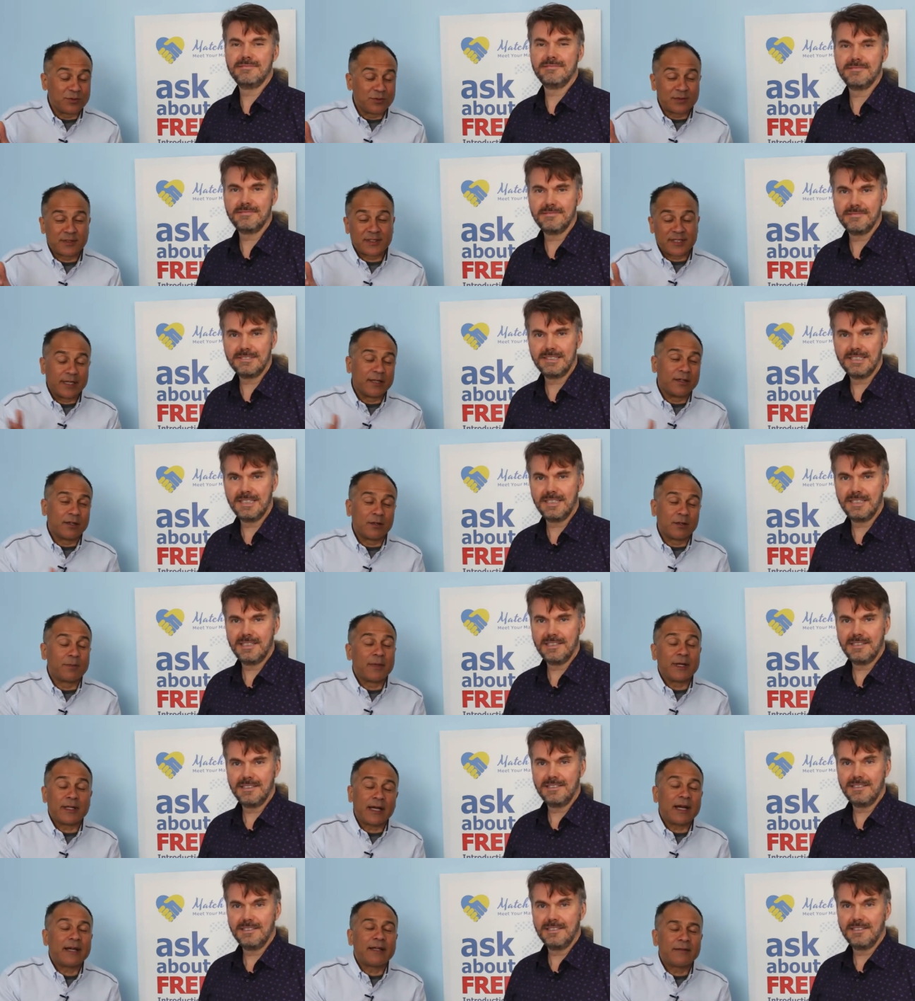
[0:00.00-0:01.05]
Speaker 1: single,
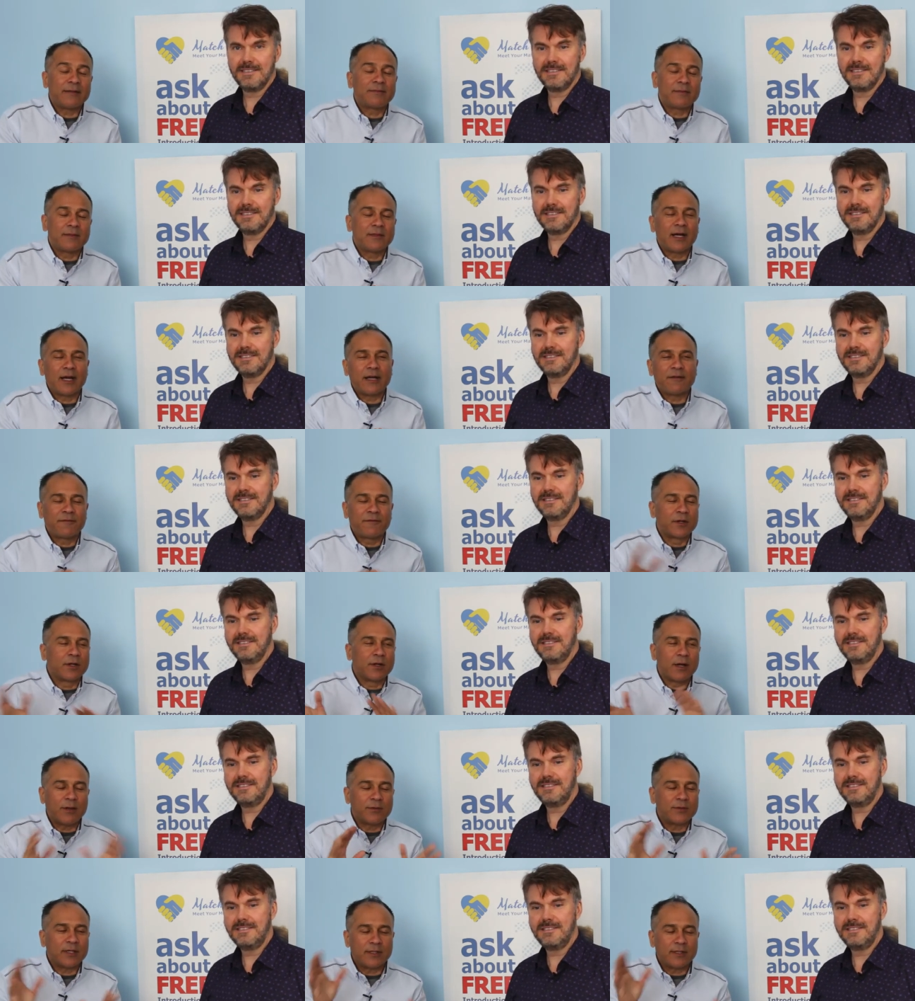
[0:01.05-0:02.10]
but I figured
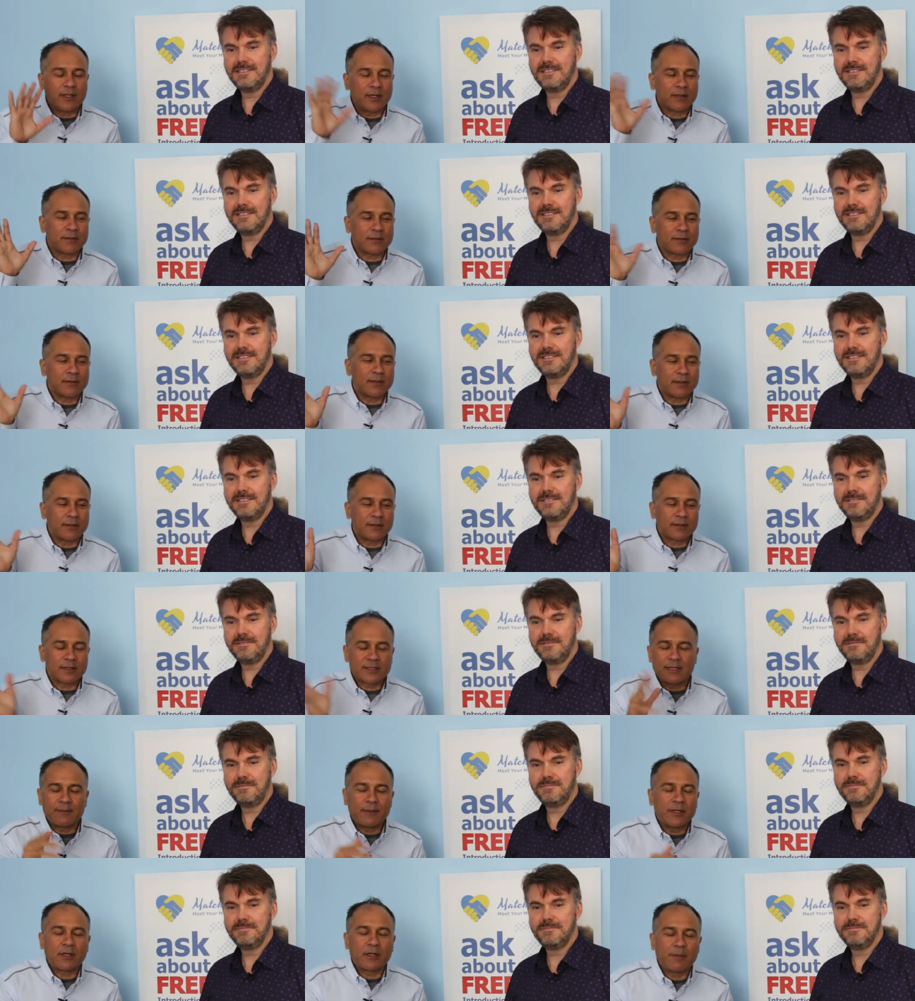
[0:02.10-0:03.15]
out that there are
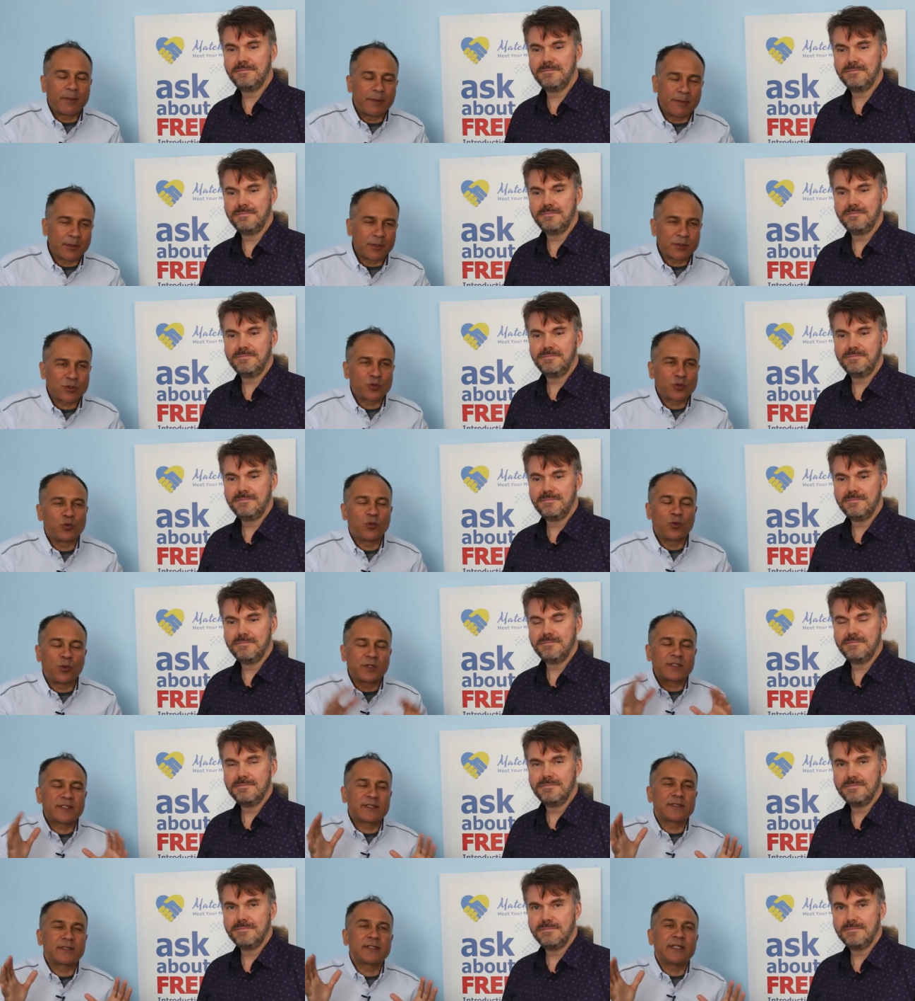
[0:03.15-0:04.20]
some other people who were
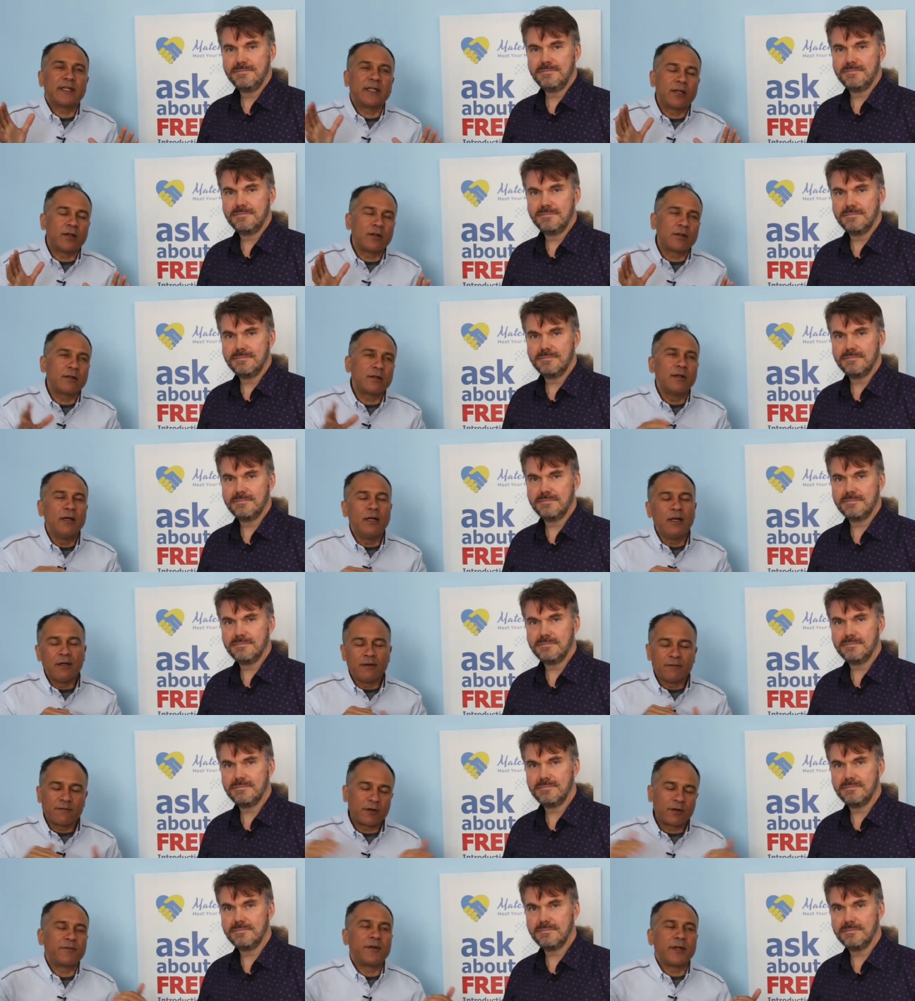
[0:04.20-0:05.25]
single
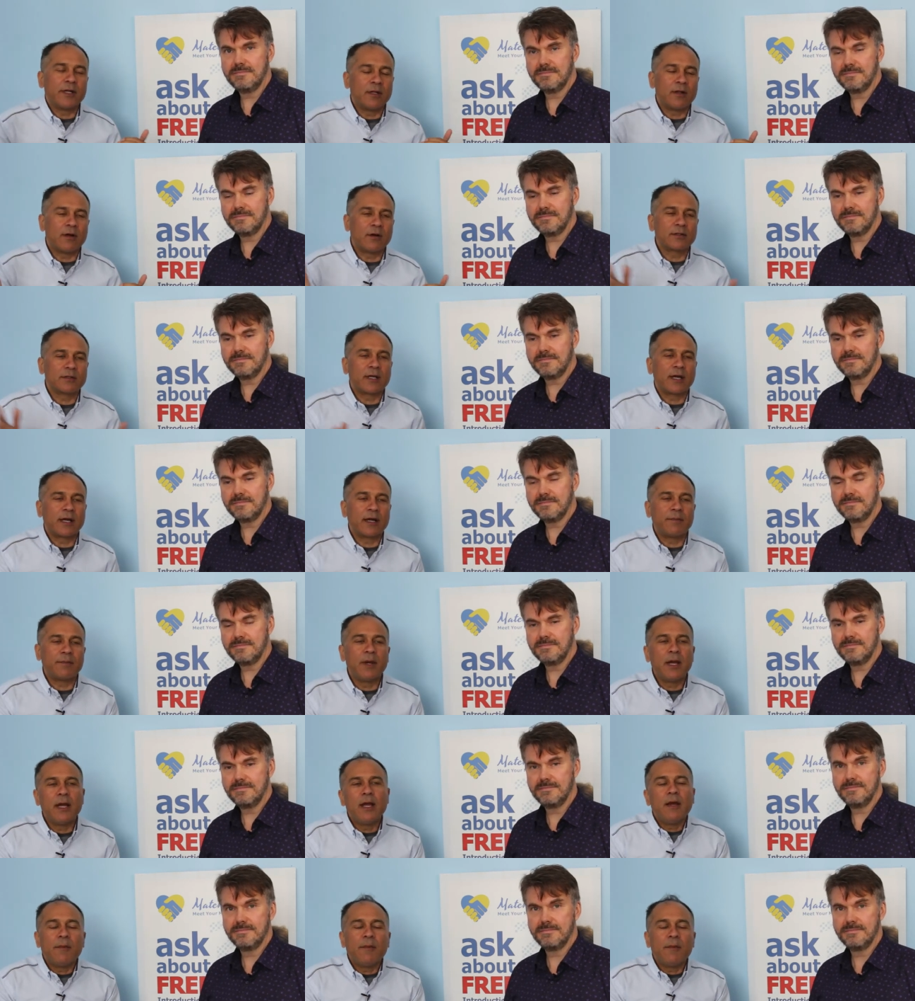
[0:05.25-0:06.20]
for a very long time.